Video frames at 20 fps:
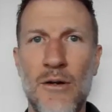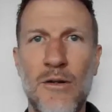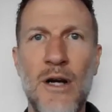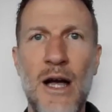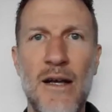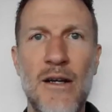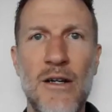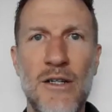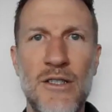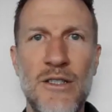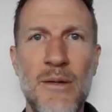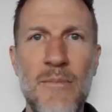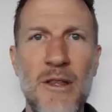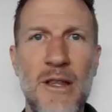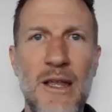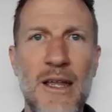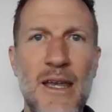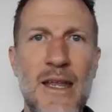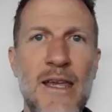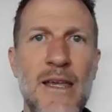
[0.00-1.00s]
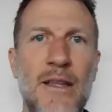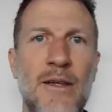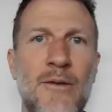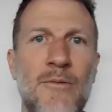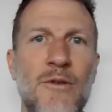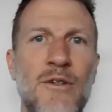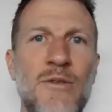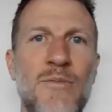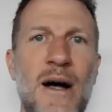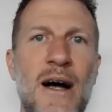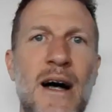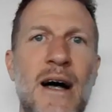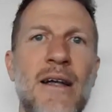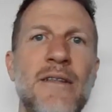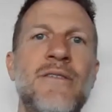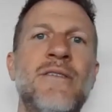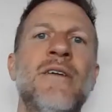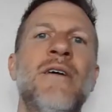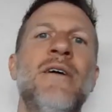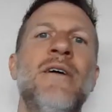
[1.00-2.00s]
kind of stimulate a healing
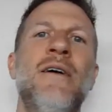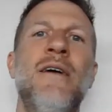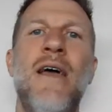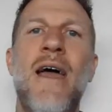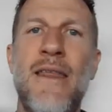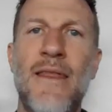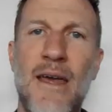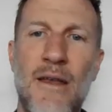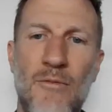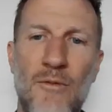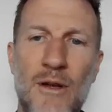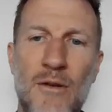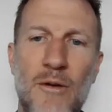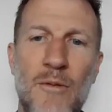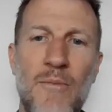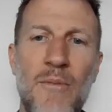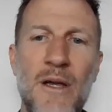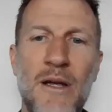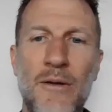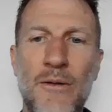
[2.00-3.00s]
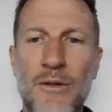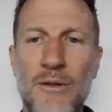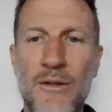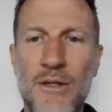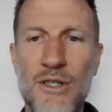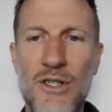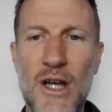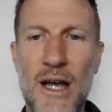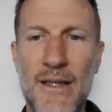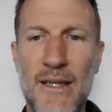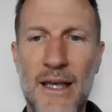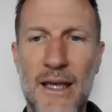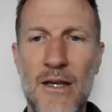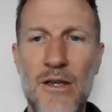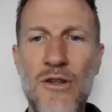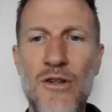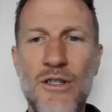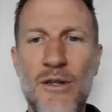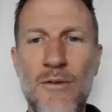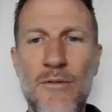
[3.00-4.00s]
response, and then we would be able to inject that,
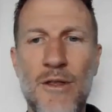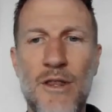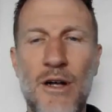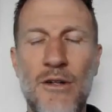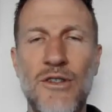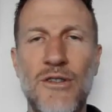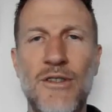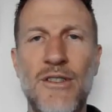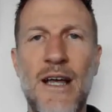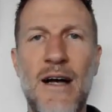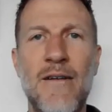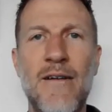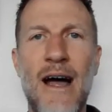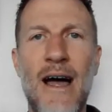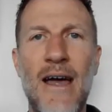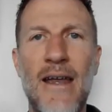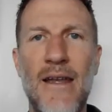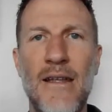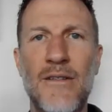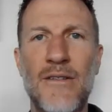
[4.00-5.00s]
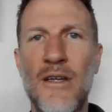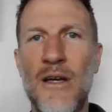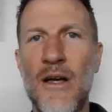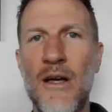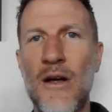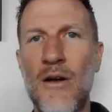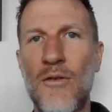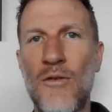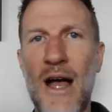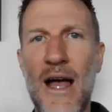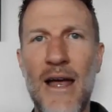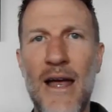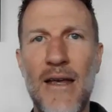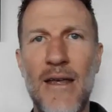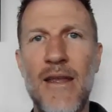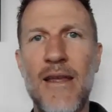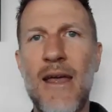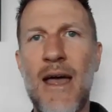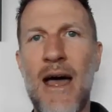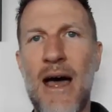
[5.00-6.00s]
usually with ultrasound guidance, right
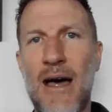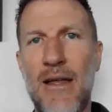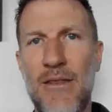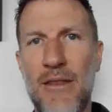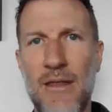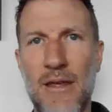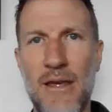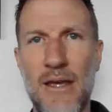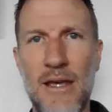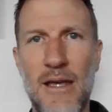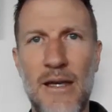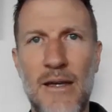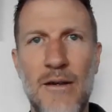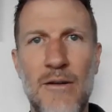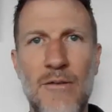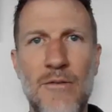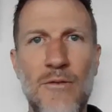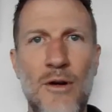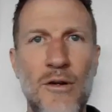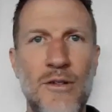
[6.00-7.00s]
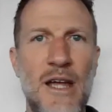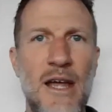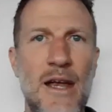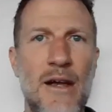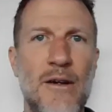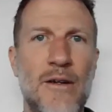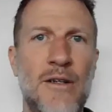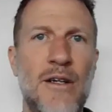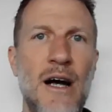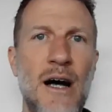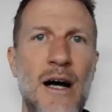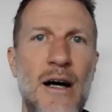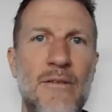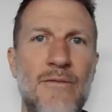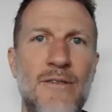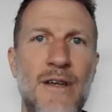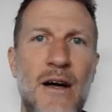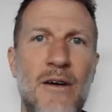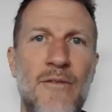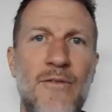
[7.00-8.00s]
at the rotator cuff.
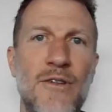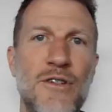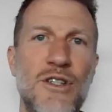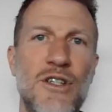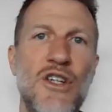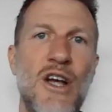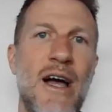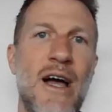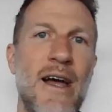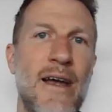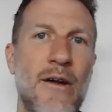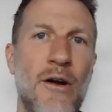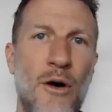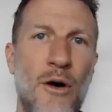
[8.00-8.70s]
Now, if there's a giant